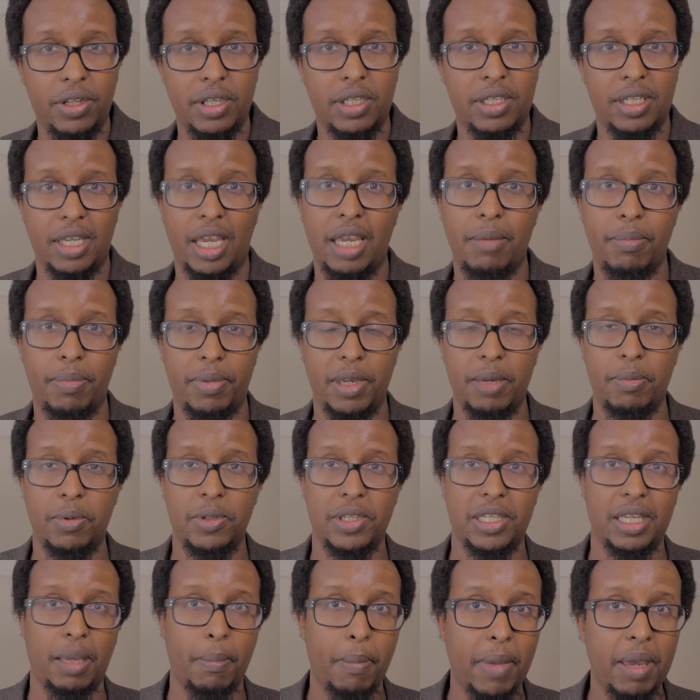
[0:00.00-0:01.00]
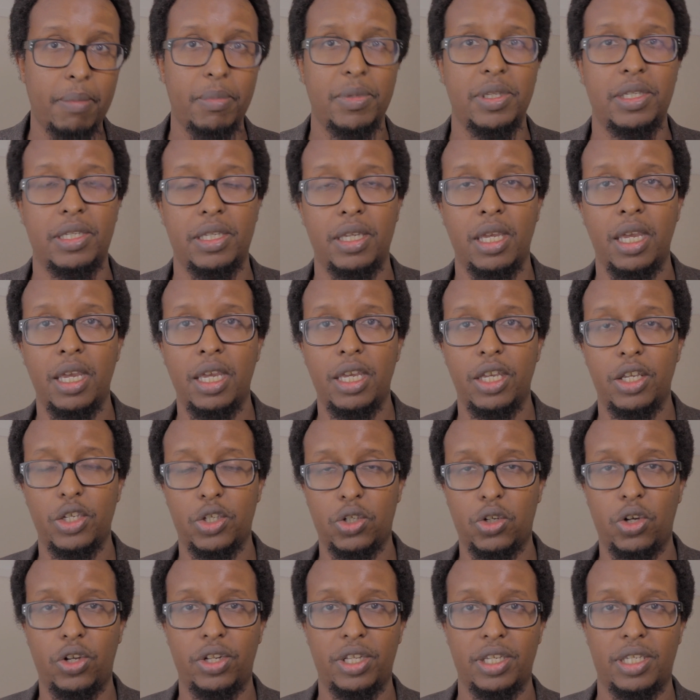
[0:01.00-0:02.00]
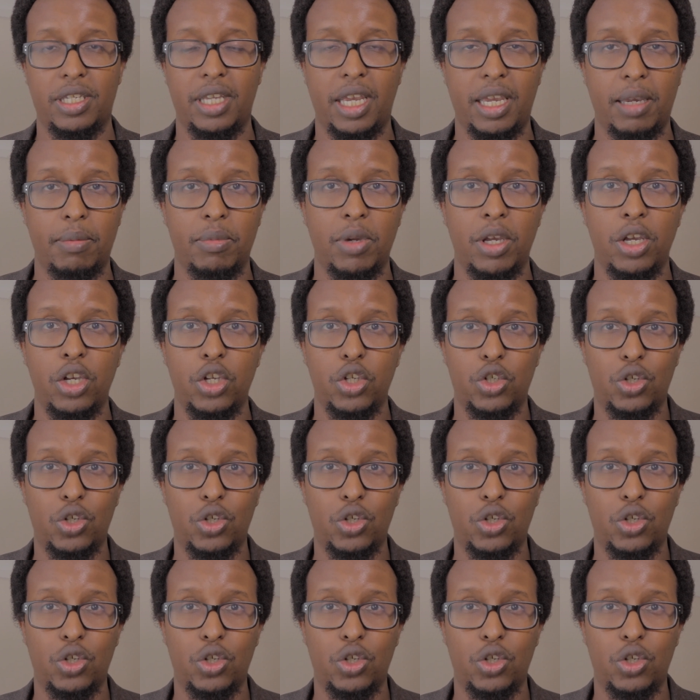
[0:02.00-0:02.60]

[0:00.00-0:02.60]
same. People's commitments is not the same.